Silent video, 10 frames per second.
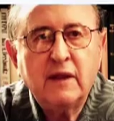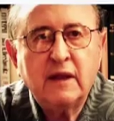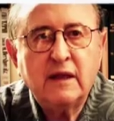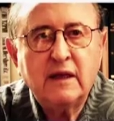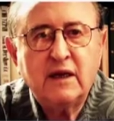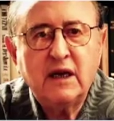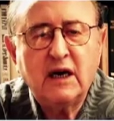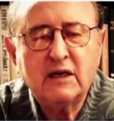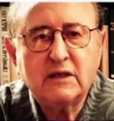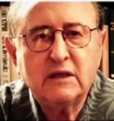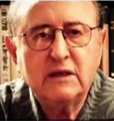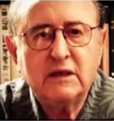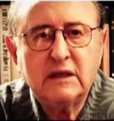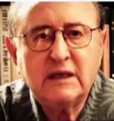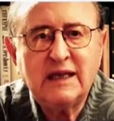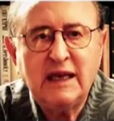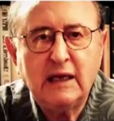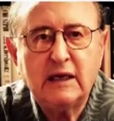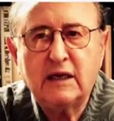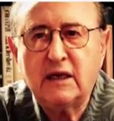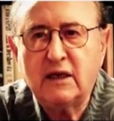The, the doctor cannot